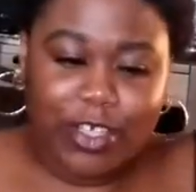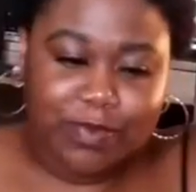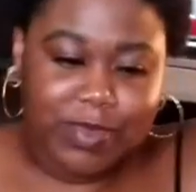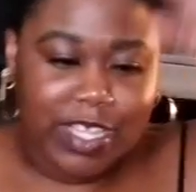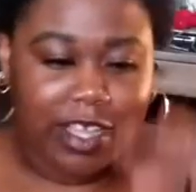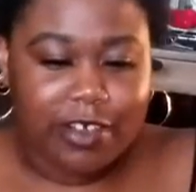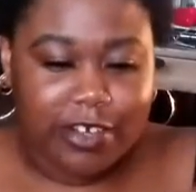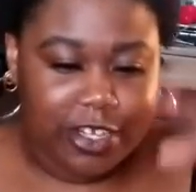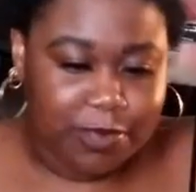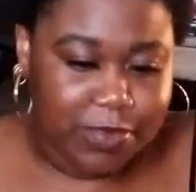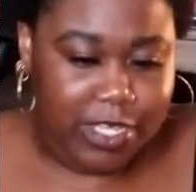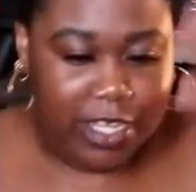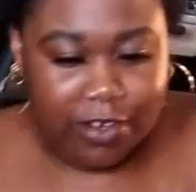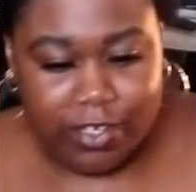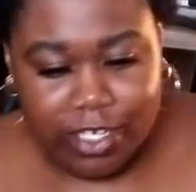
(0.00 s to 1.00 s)
up, down, up,
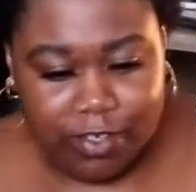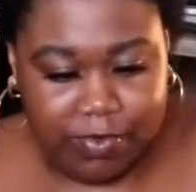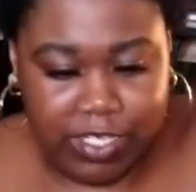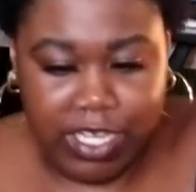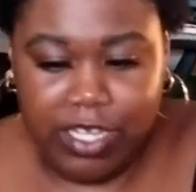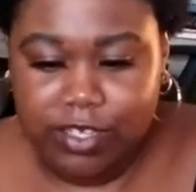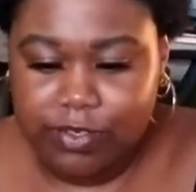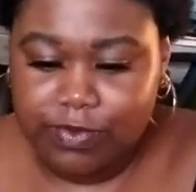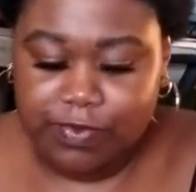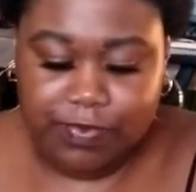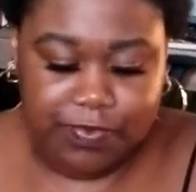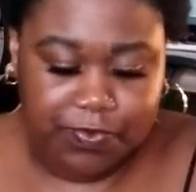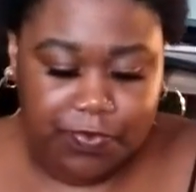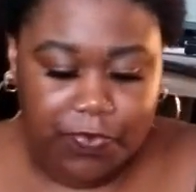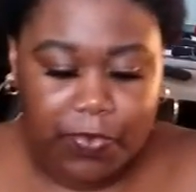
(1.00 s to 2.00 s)
down, up, down.
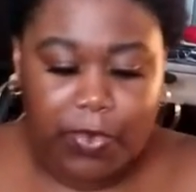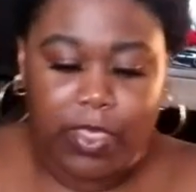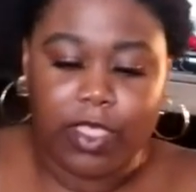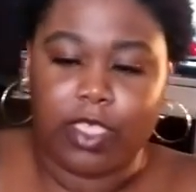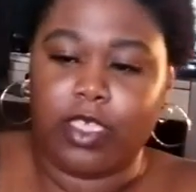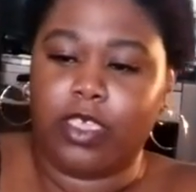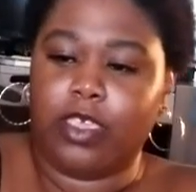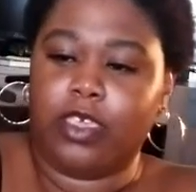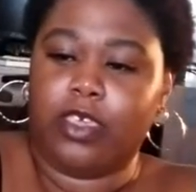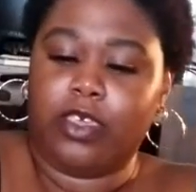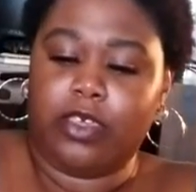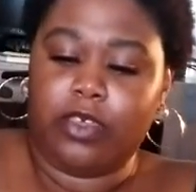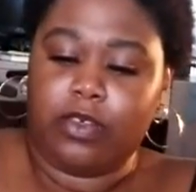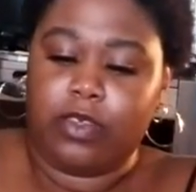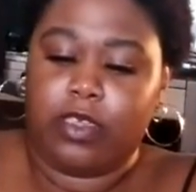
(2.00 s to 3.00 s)

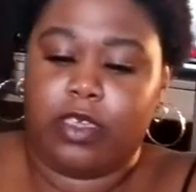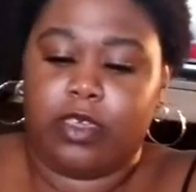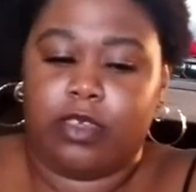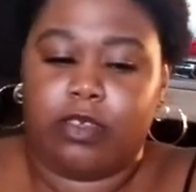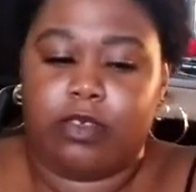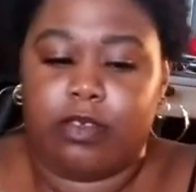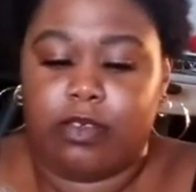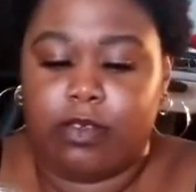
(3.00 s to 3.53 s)
Okay.